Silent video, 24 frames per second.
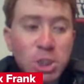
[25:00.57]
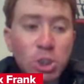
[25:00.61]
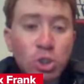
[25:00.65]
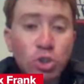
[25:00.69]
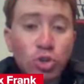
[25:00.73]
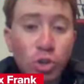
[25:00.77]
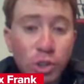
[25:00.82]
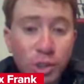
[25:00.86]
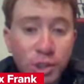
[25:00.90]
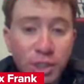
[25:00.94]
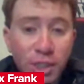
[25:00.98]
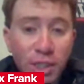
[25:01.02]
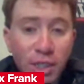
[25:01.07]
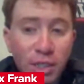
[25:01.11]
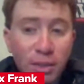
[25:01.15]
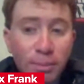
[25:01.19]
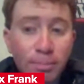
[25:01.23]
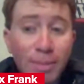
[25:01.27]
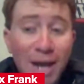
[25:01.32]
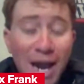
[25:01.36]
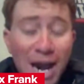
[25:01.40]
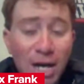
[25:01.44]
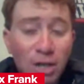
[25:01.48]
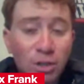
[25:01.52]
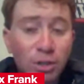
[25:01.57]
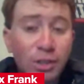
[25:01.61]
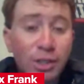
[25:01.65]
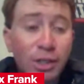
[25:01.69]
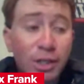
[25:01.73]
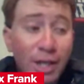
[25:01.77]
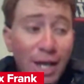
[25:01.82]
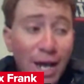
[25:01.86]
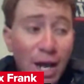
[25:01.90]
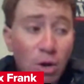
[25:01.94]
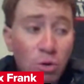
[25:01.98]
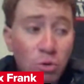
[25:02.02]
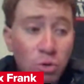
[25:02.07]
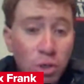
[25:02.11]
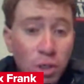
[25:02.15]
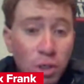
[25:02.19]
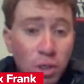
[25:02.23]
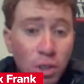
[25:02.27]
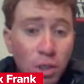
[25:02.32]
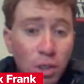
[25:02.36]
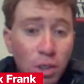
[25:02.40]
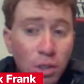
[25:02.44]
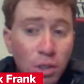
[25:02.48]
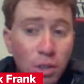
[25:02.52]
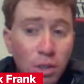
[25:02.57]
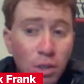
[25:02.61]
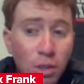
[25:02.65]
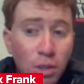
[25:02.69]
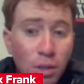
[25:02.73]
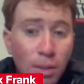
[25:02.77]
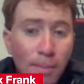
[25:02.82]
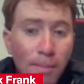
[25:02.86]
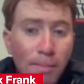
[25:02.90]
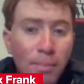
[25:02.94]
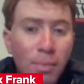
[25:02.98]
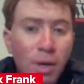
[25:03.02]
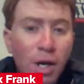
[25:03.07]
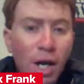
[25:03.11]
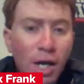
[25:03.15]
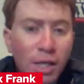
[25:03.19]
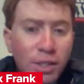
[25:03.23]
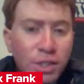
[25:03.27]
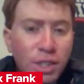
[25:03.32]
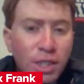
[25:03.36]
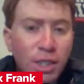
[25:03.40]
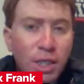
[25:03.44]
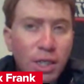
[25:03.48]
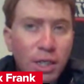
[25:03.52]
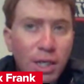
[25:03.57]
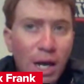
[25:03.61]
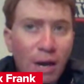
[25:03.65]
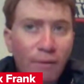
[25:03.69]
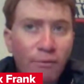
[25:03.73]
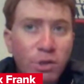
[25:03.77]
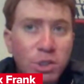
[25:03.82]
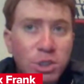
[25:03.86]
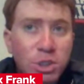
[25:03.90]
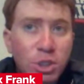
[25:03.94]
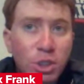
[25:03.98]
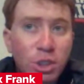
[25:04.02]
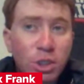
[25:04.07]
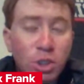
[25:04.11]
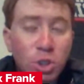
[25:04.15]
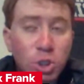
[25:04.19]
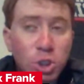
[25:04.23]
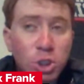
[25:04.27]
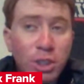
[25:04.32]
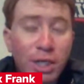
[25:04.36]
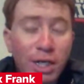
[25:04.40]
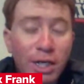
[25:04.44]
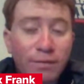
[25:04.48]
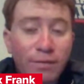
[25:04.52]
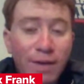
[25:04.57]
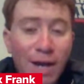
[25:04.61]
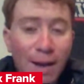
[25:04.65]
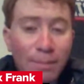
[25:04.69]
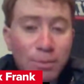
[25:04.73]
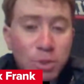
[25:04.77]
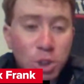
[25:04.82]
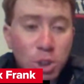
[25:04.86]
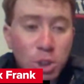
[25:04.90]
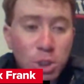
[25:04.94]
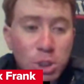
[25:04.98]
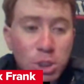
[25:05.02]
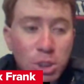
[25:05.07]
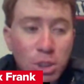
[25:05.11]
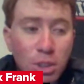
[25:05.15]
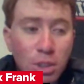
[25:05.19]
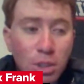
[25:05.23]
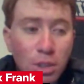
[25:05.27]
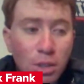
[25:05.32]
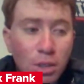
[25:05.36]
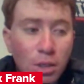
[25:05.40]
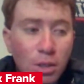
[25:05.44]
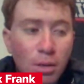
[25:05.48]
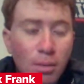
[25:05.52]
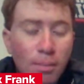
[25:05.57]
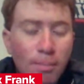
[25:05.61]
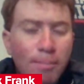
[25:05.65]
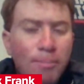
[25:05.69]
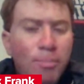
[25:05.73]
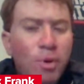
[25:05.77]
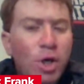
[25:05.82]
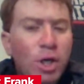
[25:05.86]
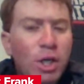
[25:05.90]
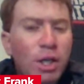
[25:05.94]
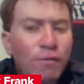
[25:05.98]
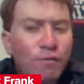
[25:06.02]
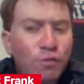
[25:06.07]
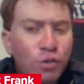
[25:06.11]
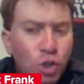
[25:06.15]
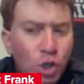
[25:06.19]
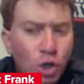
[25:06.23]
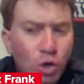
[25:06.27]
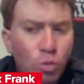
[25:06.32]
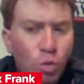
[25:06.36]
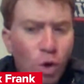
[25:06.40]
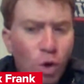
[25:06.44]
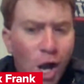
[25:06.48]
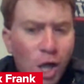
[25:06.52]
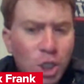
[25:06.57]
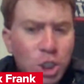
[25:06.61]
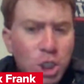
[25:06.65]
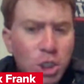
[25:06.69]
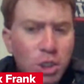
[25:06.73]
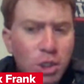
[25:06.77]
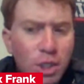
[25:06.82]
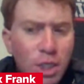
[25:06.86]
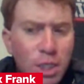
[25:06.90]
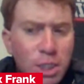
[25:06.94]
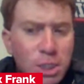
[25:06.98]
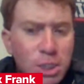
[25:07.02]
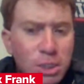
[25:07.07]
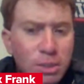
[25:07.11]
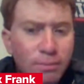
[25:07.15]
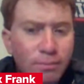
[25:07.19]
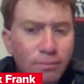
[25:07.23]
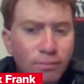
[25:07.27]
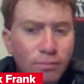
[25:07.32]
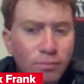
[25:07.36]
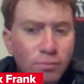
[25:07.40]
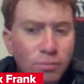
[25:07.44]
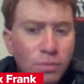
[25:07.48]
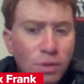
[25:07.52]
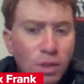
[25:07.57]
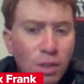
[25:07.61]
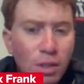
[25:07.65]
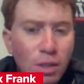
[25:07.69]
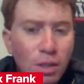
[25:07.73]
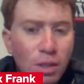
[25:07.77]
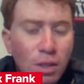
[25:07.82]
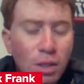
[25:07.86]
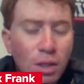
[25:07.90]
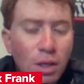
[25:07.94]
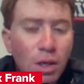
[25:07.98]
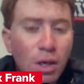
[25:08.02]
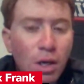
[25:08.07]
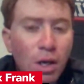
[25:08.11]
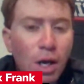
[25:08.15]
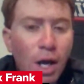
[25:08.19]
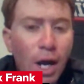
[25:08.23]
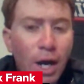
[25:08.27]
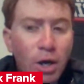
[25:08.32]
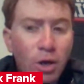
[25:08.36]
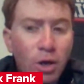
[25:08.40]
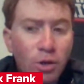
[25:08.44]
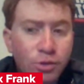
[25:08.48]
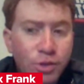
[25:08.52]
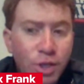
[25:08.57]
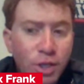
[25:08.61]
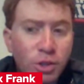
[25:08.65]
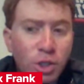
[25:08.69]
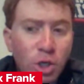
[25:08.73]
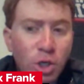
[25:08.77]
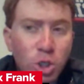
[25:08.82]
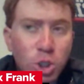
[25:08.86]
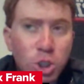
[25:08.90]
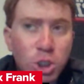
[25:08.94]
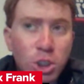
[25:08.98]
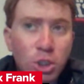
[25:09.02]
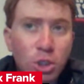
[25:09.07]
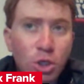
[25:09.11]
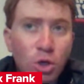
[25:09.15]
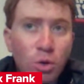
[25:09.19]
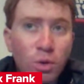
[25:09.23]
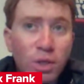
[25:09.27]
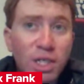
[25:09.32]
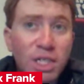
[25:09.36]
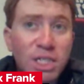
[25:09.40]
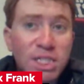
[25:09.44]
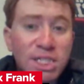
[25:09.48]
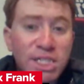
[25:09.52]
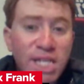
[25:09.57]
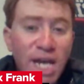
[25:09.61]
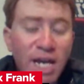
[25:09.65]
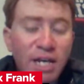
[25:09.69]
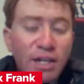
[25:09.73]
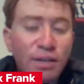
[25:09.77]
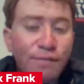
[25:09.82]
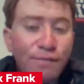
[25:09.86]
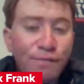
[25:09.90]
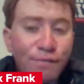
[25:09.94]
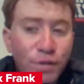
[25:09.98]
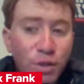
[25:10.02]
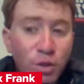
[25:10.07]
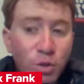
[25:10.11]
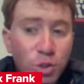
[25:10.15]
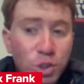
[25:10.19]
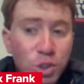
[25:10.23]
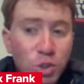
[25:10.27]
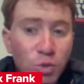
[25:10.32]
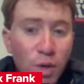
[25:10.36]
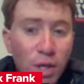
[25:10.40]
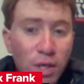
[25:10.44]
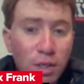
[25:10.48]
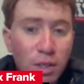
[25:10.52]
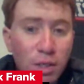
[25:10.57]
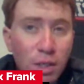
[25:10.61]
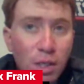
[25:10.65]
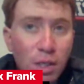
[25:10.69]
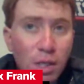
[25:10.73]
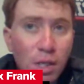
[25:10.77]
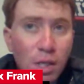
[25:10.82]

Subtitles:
is a good thing, battling it out. I think it obviously, there's a lot of options. But if you're watching this, I don't think there's, an exciting feel to it.